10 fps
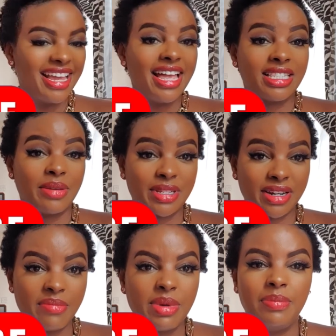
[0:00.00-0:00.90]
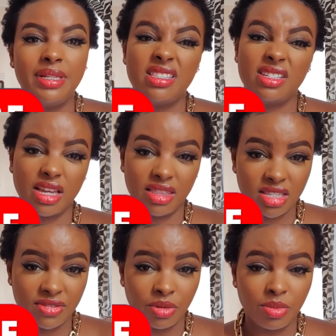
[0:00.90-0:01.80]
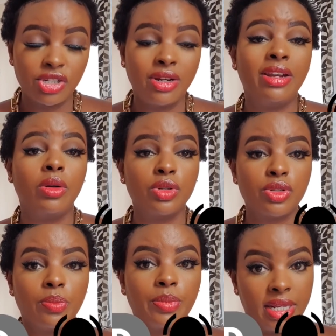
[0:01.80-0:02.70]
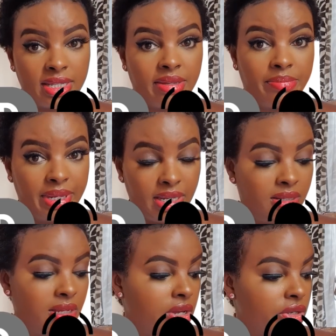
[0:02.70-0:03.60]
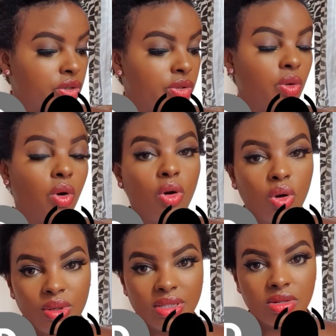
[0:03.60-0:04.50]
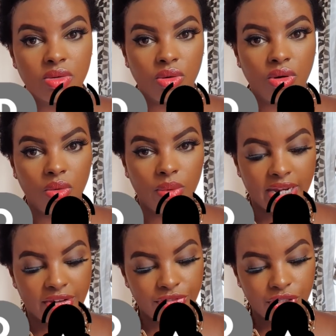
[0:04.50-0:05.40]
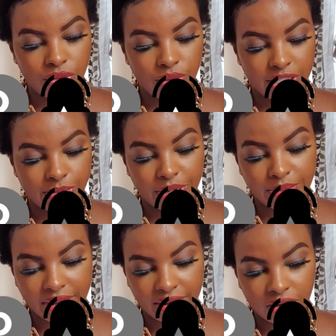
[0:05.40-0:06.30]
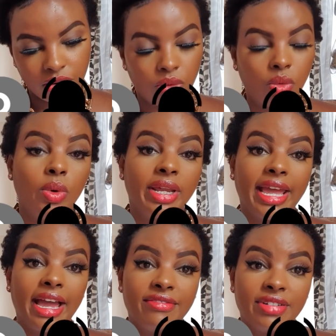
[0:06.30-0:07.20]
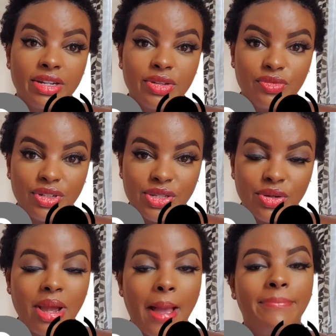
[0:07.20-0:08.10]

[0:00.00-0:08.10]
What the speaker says: Subscribe and please share this information, and also press the bell so you always know when a video is premiering or when I have a new video.